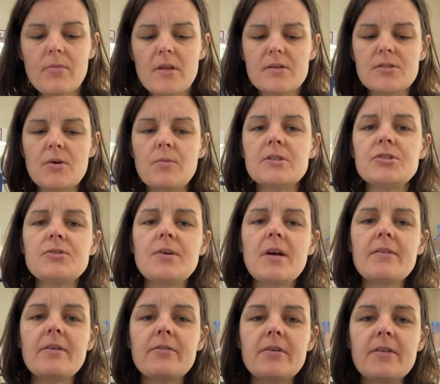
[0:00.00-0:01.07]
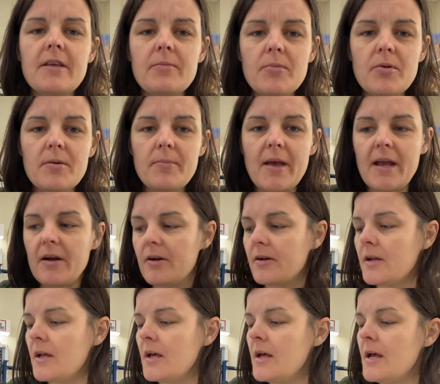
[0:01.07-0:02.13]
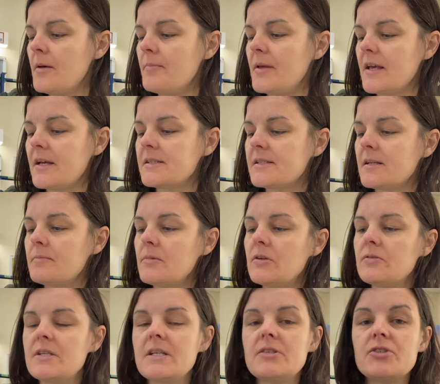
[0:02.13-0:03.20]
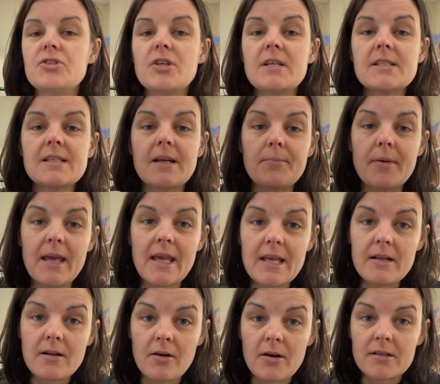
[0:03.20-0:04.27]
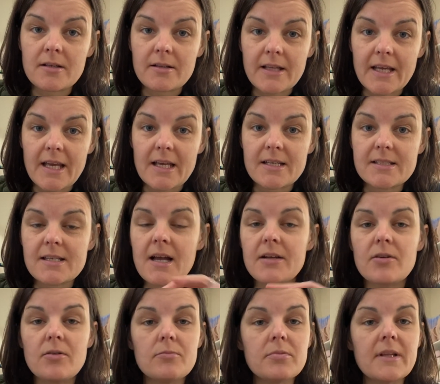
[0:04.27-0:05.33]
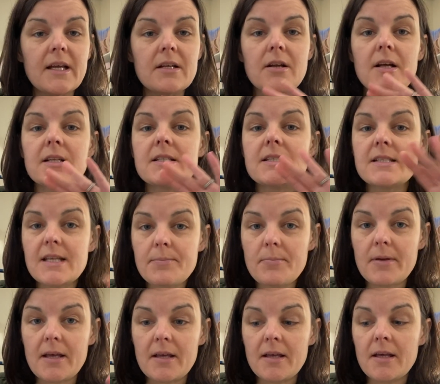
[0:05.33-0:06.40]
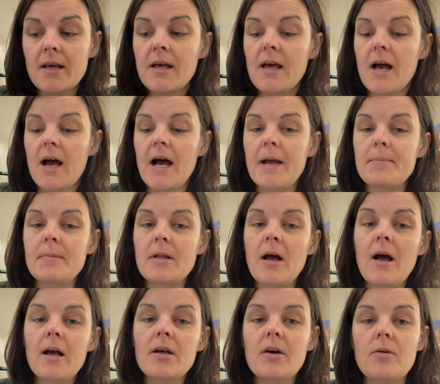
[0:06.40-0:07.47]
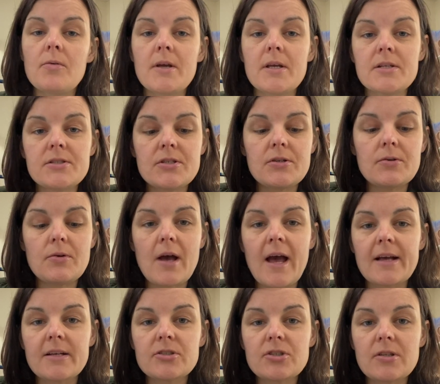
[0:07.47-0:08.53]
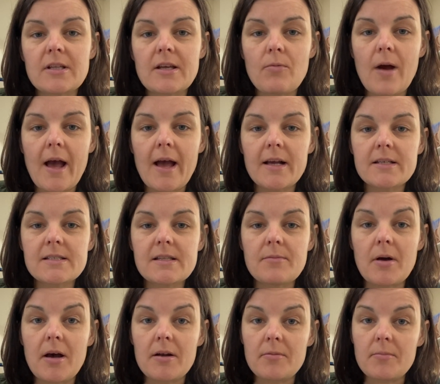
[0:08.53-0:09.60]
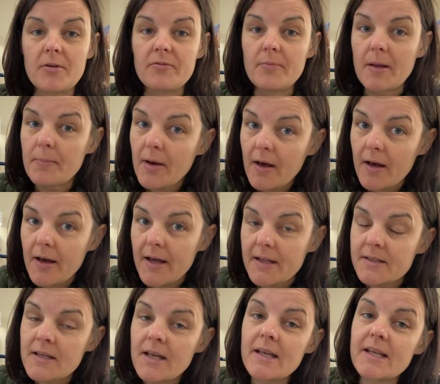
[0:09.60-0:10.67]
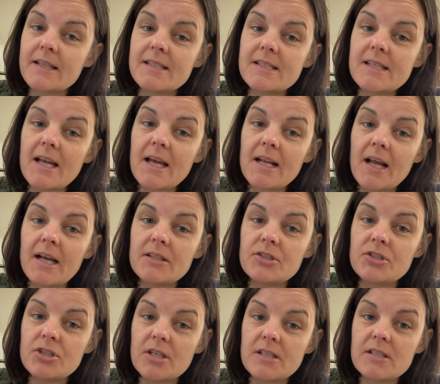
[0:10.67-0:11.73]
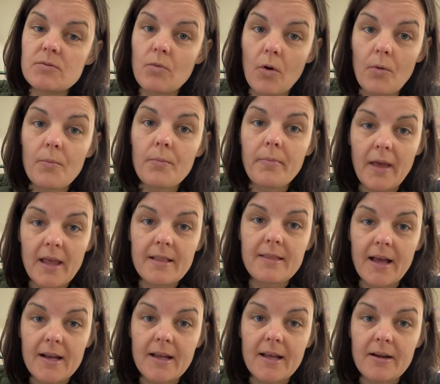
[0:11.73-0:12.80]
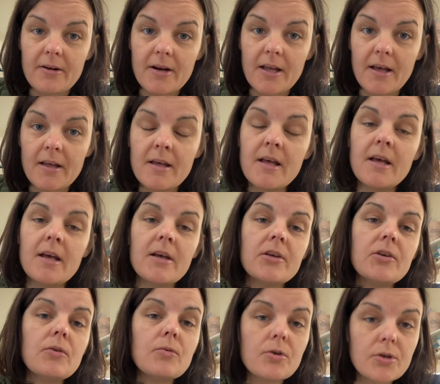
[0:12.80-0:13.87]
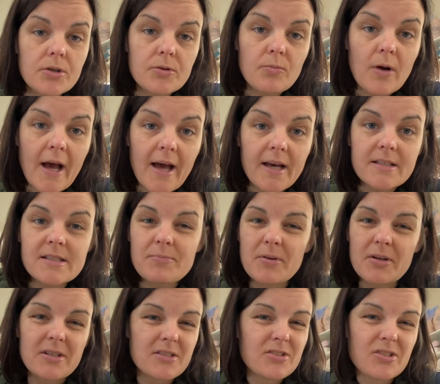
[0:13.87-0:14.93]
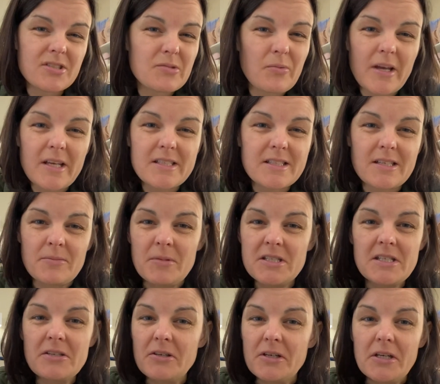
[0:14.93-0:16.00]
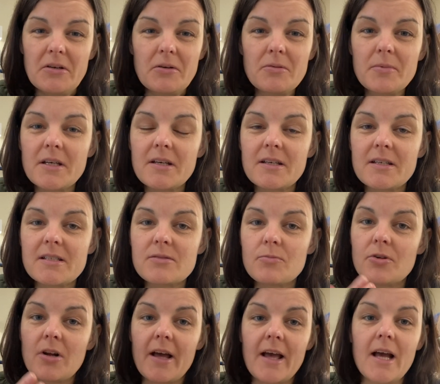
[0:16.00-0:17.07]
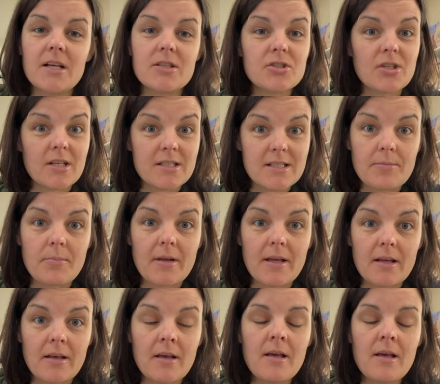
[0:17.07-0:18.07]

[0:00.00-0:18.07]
So once you have everything prepared, because I'm using just a paint on glaze, I don't plan on dipping. I'm not going to actually wax the bottom of my pot. Instead, I just won't paint that area. You could wax, but it's just wasting material because we're not actually dipping.